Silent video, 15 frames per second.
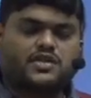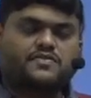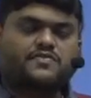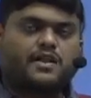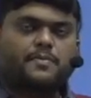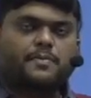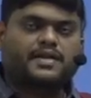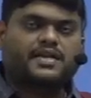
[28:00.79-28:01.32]
will
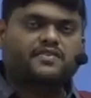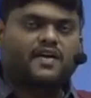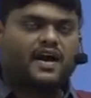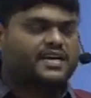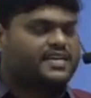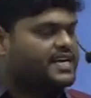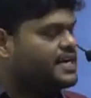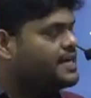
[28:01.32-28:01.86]
be
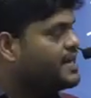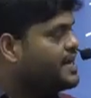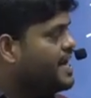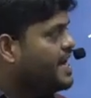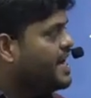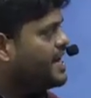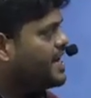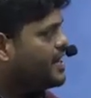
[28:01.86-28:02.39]
divided
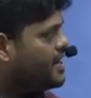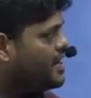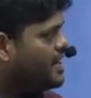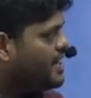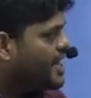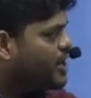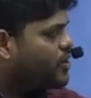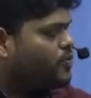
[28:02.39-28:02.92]

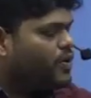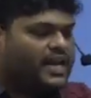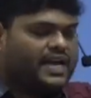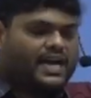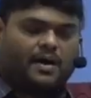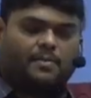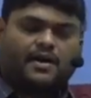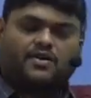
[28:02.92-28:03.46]
equally
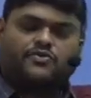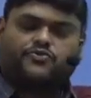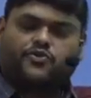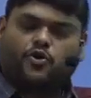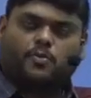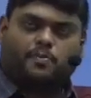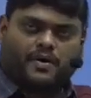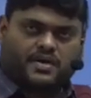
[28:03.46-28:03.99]
among
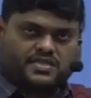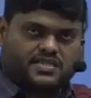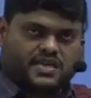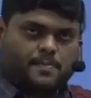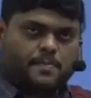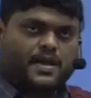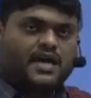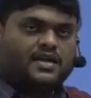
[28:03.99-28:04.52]
4 persons.
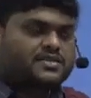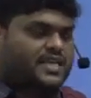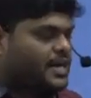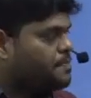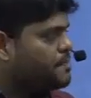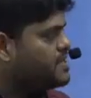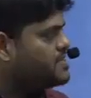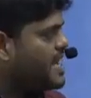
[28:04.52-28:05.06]
That
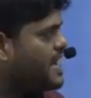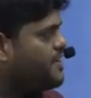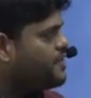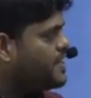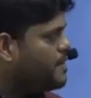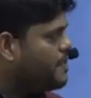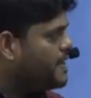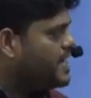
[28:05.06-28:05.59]
means
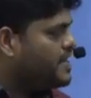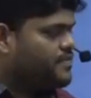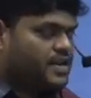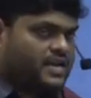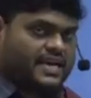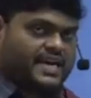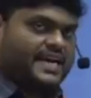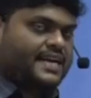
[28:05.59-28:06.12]
everybody will
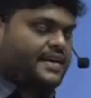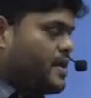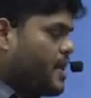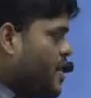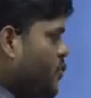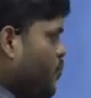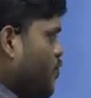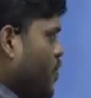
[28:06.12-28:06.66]
get
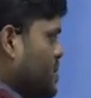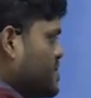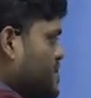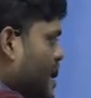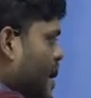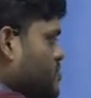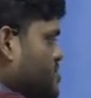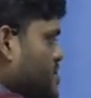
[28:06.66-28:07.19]

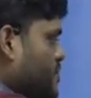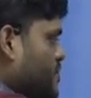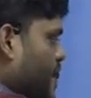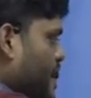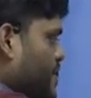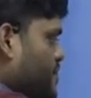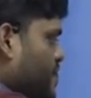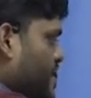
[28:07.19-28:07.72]

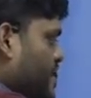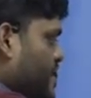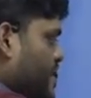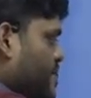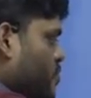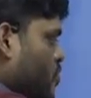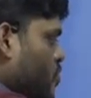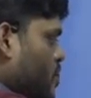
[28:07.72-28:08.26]
1,500
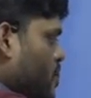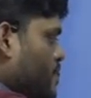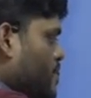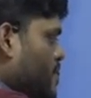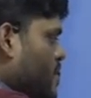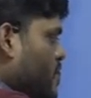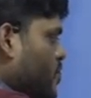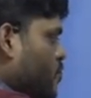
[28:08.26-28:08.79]
more.
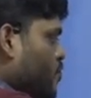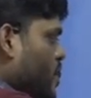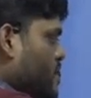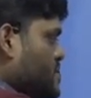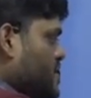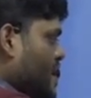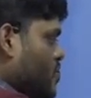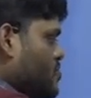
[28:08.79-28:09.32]

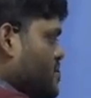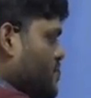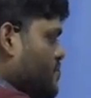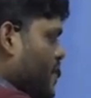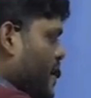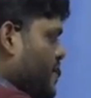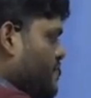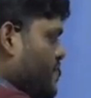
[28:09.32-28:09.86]

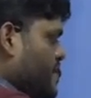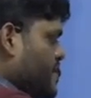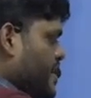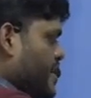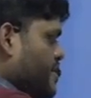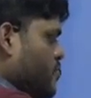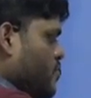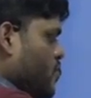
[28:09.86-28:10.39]
1,500
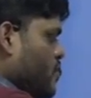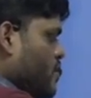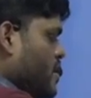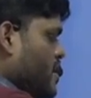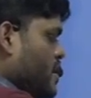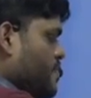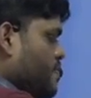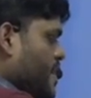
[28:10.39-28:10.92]
more.
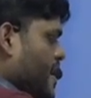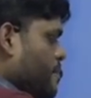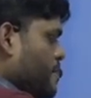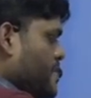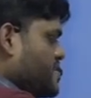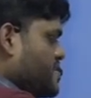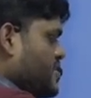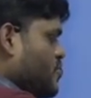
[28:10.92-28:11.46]
That
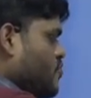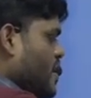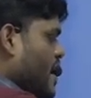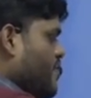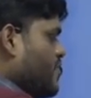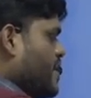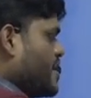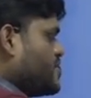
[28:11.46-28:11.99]
means new
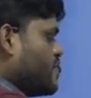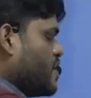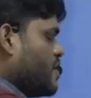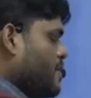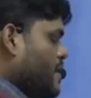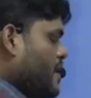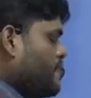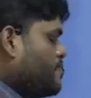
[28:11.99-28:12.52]
average will
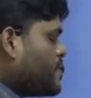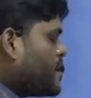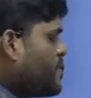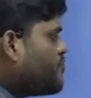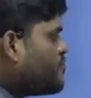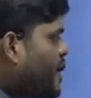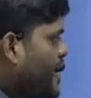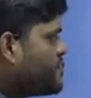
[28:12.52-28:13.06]
be
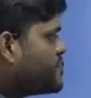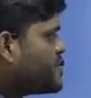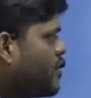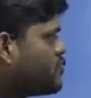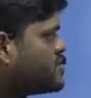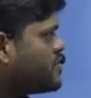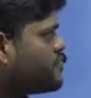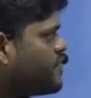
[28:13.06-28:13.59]

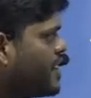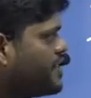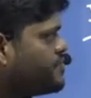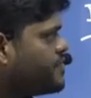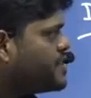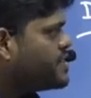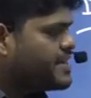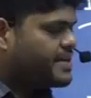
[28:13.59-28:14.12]

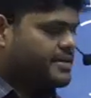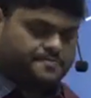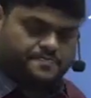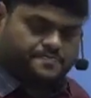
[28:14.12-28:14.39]
5,500.